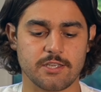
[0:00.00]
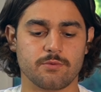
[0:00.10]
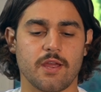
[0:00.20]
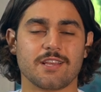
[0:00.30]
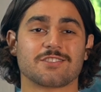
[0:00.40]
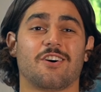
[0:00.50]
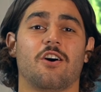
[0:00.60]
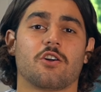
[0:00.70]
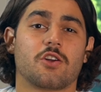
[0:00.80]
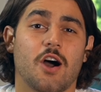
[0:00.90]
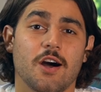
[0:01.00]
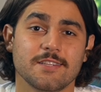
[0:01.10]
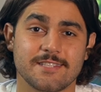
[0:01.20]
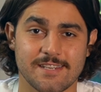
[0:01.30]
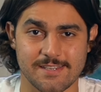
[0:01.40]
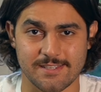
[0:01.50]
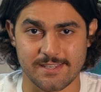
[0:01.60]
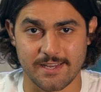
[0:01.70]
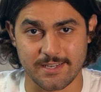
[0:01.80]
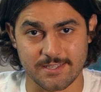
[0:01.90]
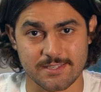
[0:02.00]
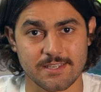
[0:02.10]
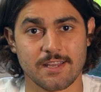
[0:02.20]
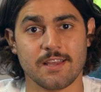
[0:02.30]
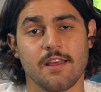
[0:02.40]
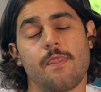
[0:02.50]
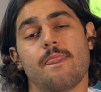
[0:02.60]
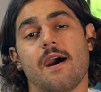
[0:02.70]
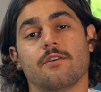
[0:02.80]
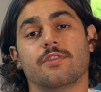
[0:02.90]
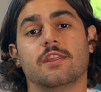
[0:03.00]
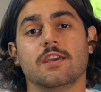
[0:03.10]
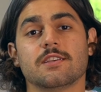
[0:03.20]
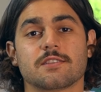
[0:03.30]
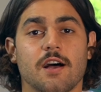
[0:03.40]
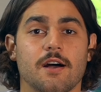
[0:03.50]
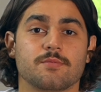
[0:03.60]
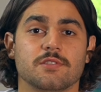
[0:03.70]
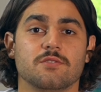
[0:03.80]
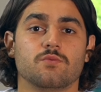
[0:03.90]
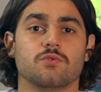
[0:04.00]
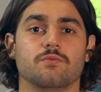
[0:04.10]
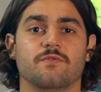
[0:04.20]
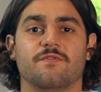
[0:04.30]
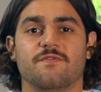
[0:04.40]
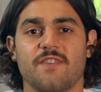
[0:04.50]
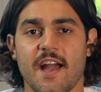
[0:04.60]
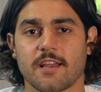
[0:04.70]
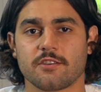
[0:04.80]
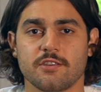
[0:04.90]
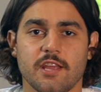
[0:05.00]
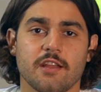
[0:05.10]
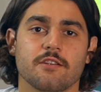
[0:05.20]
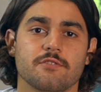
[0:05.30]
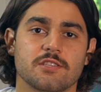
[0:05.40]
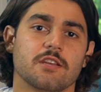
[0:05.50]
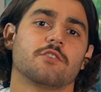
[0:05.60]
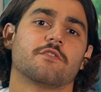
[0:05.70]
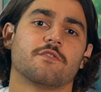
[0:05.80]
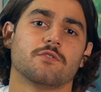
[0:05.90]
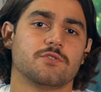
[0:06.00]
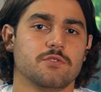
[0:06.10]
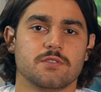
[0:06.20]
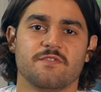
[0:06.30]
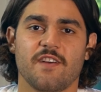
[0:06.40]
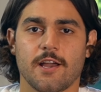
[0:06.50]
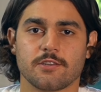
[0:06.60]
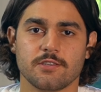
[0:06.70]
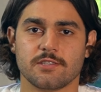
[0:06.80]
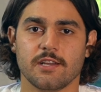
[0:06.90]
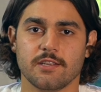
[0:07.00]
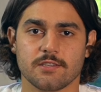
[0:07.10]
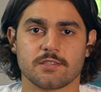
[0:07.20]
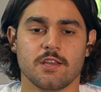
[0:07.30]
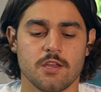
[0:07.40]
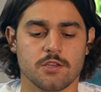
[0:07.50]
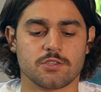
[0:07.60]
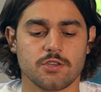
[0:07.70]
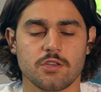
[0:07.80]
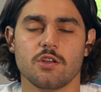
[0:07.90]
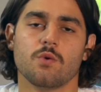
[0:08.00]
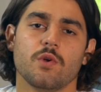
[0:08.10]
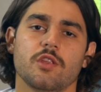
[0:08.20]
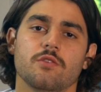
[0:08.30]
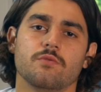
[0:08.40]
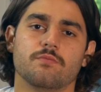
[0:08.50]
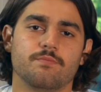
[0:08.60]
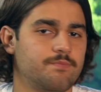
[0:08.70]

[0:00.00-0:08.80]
erase all content and settings. Now this option will factory data reset your phone to its factory settings. So you know when you